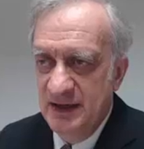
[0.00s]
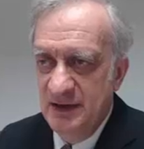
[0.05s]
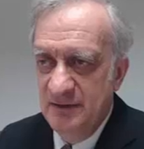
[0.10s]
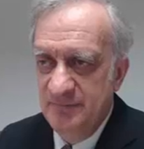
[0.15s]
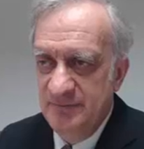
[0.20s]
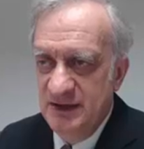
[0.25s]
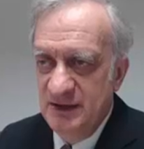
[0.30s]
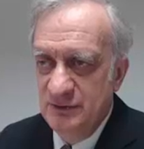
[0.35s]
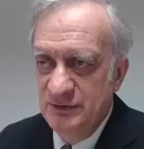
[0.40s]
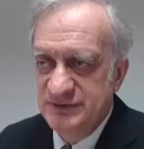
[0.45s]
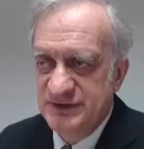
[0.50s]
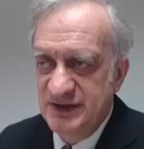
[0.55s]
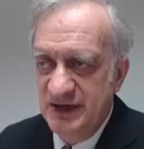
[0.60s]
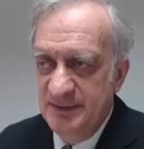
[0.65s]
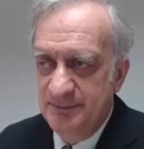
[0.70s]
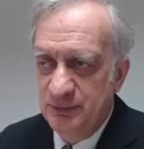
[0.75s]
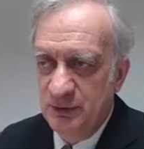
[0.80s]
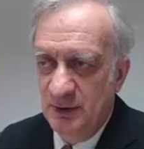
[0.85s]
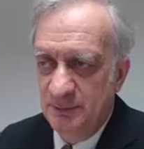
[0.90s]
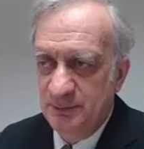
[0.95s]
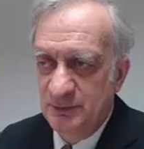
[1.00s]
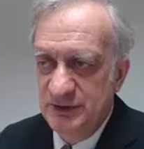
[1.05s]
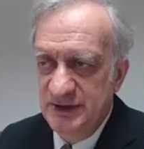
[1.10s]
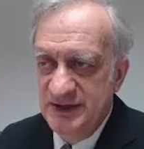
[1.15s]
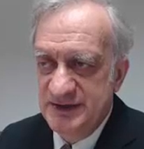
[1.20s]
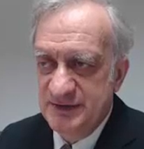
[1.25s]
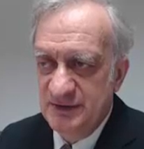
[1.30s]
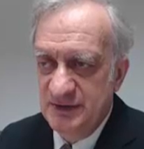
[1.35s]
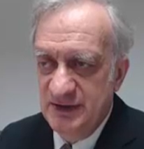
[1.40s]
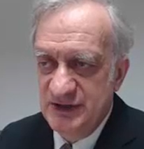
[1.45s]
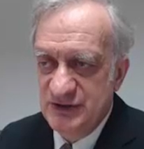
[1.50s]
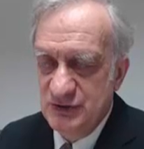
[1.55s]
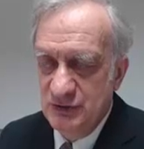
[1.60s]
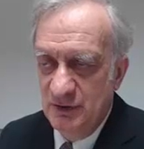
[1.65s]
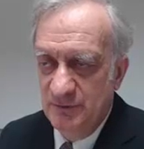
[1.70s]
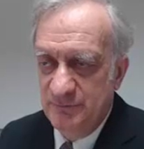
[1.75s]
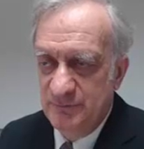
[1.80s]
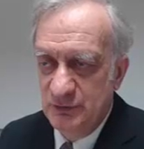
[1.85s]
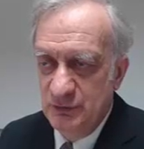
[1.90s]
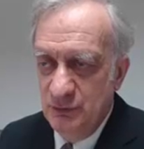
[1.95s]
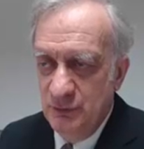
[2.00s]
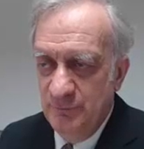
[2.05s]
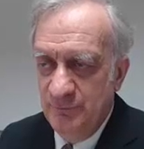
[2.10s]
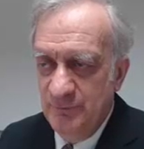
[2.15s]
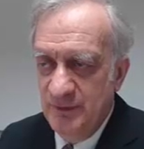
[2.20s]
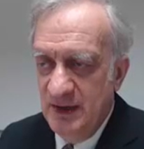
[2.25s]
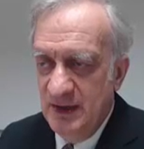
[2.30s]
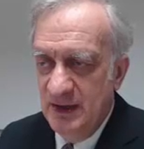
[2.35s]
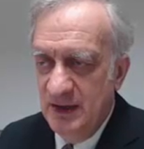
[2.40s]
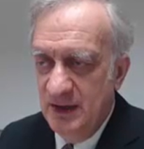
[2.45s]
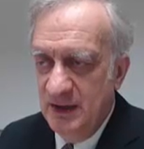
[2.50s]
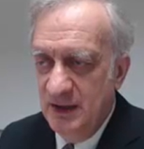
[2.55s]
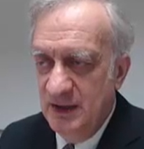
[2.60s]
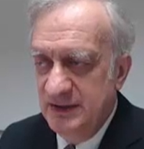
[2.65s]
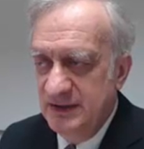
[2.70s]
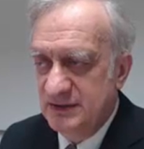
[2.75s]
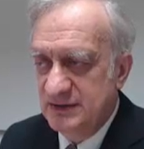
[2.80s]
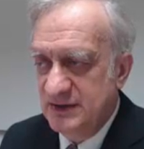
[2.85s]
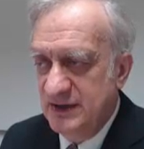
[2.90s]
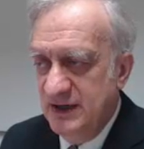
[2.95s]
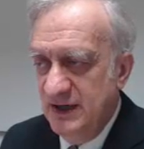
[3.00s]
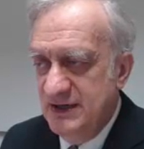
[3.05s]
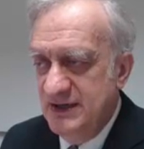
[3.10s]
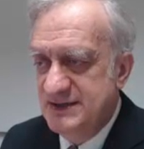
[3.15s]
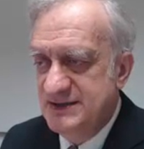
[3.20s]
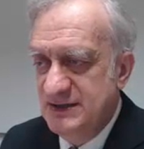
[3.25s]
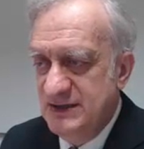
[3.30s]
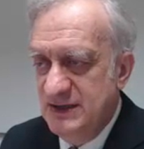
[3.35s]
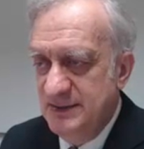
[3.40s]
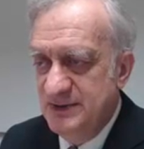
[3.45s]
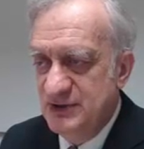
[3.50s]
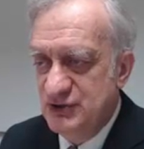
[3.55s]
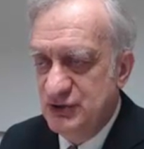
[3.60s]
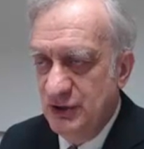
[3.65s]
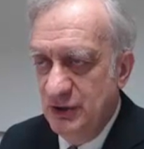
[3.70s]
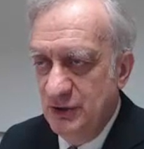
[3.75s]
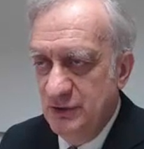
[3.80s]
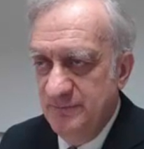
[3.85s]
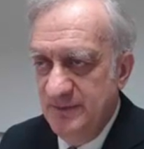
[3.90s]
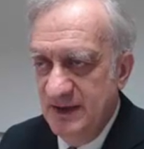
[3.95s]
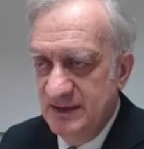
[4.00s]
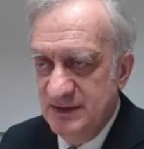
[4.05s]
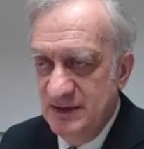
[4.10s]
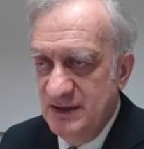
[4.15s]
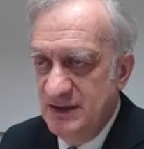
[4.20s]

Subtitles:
we use a proper insulation of the roof. It can easily be shown that